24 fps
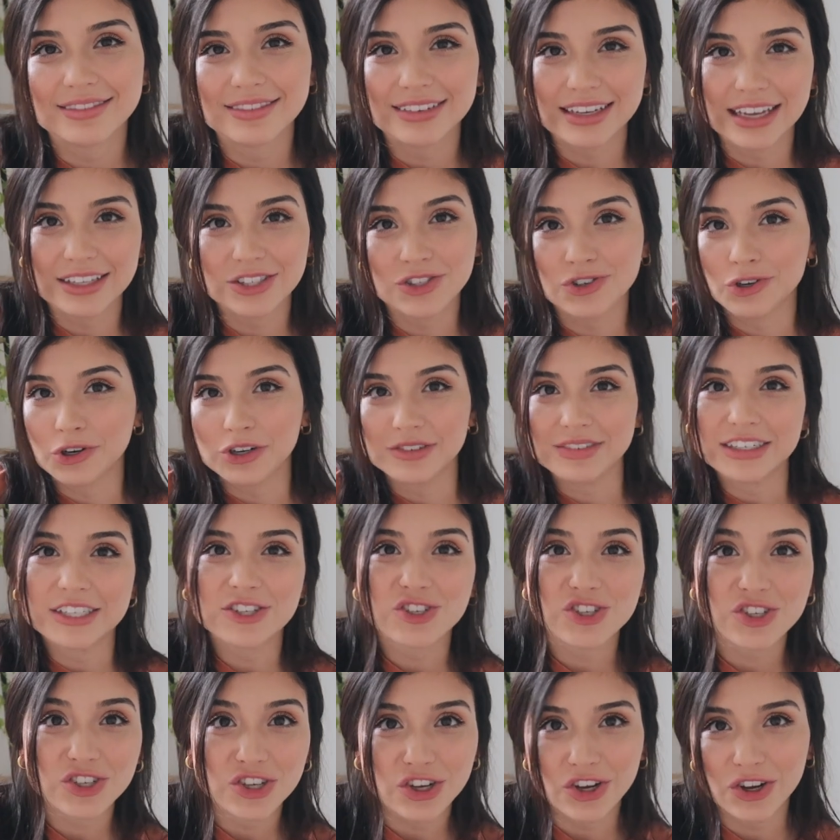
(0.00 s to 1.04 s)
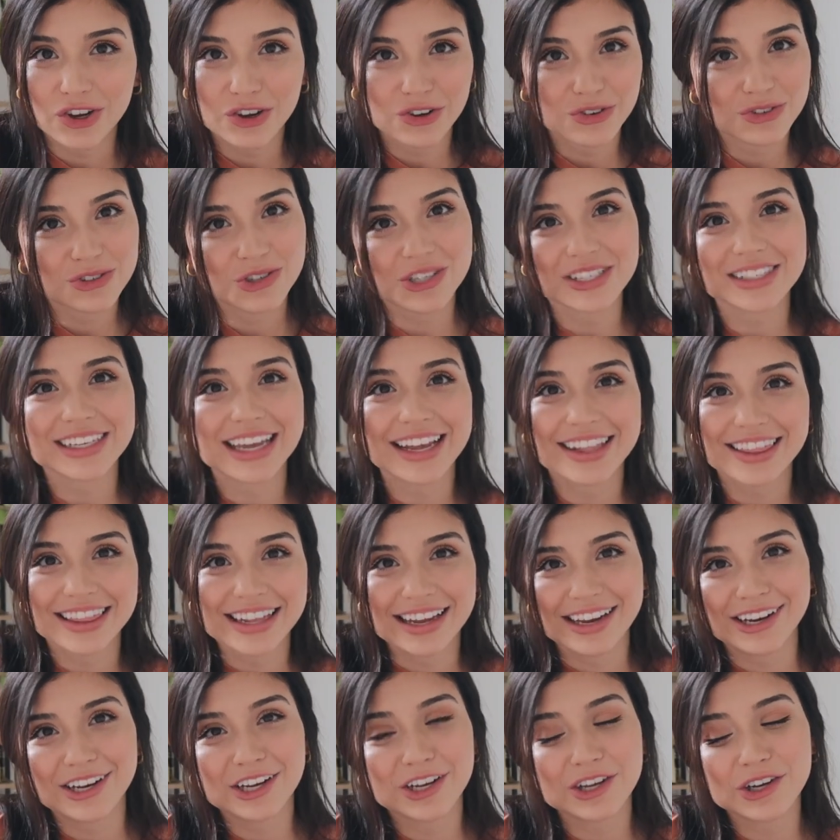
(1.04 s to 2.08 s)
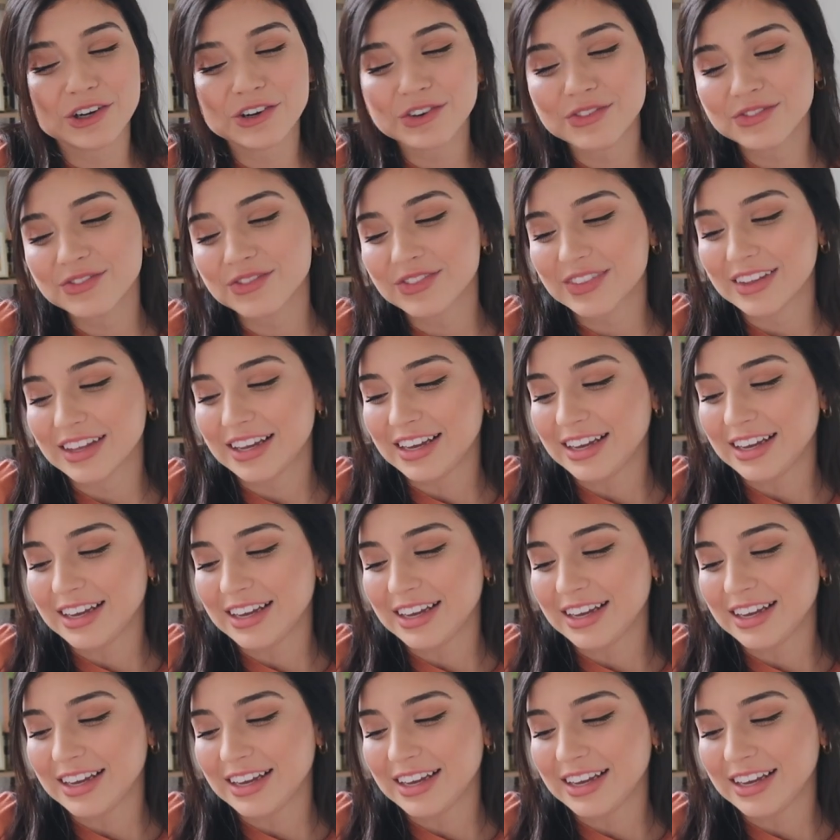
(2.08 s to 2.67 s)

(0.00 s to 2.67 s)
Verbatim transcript: gets nervous too, just like they do,